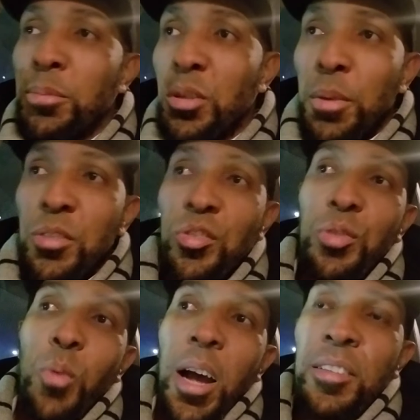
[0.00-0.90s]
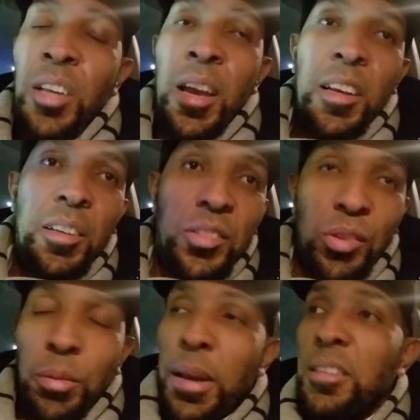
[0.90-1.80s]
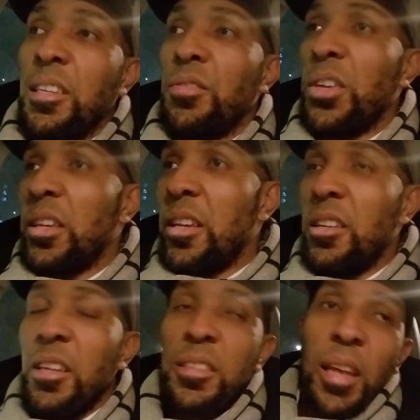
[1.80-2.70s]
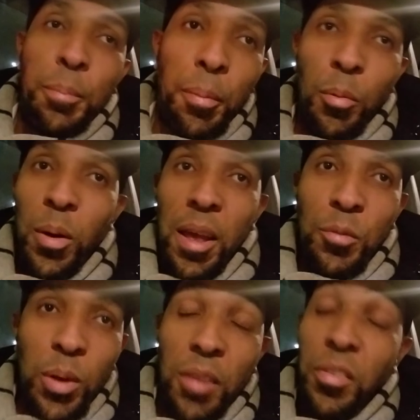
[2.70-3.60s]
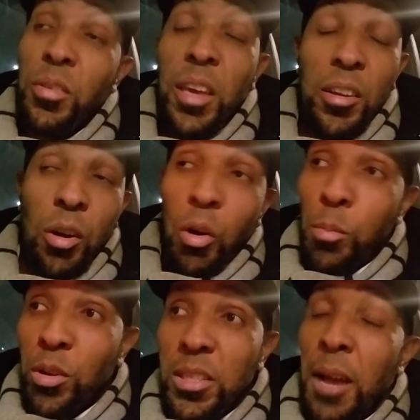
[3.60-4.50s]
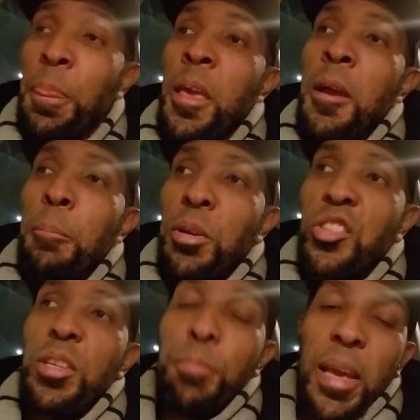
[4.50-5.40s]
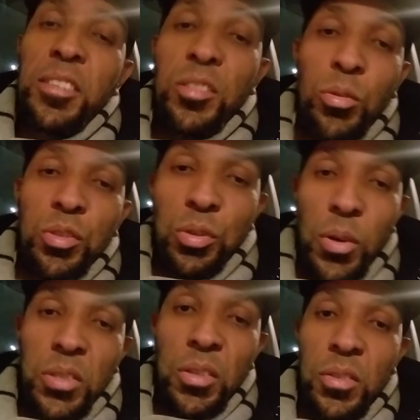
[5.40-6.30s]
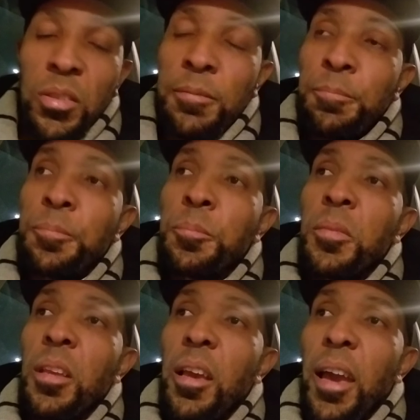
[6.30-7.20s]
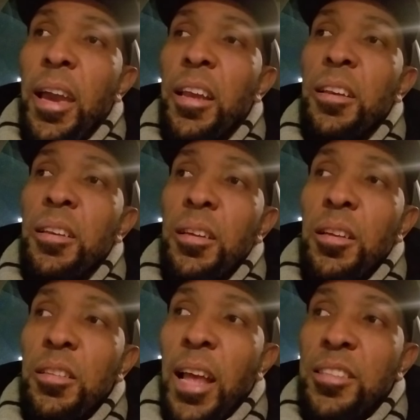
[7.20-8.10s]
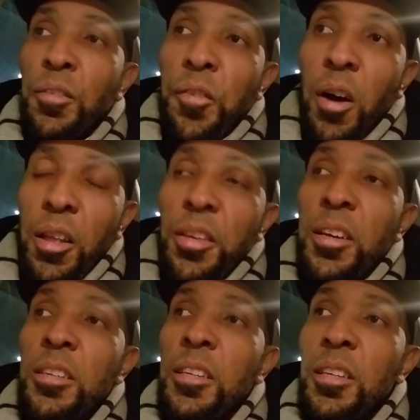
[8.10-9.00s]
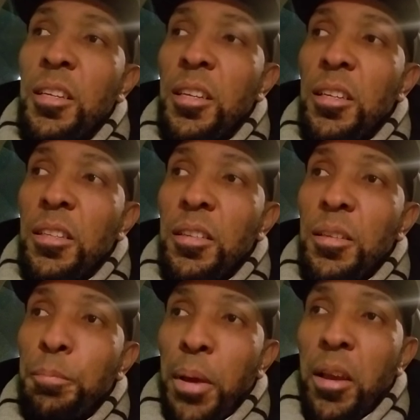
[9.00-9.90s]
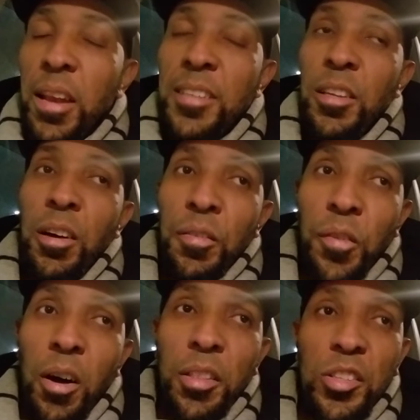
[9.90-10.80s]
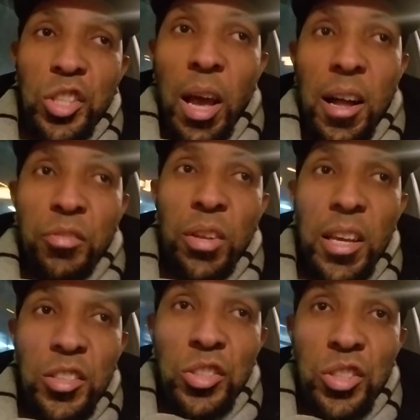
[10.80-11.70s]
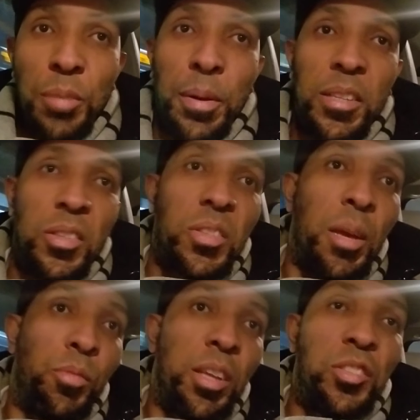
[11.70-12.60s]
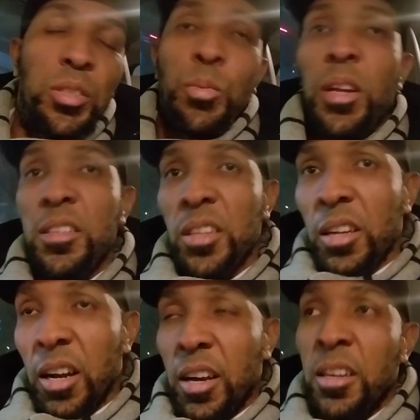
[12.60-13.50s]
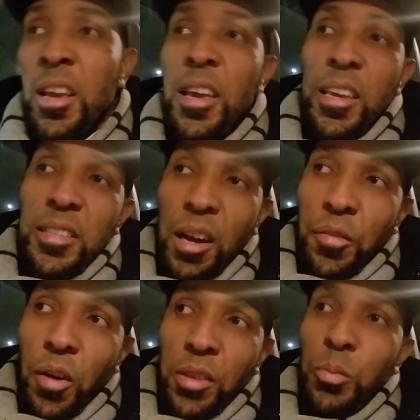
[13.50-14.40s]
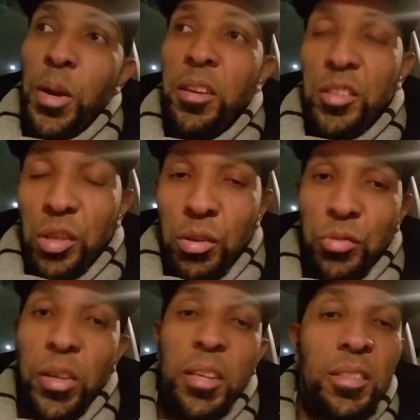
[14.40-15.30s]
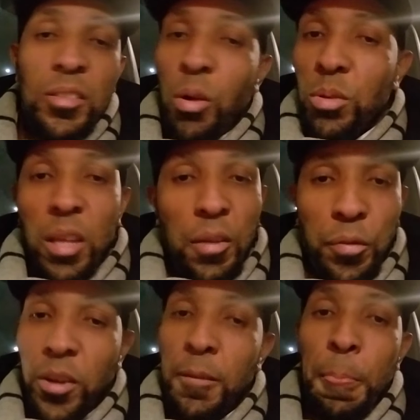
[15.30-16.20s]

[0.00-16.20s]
still making sure she watch a certain amount of TV, eat this, that, but whatever, get her homework time. But she makes those choices. And that's a father-parent, that's a father-child relationship, and it's the same relationship with us and God. He's our father, we're the children. It's no different.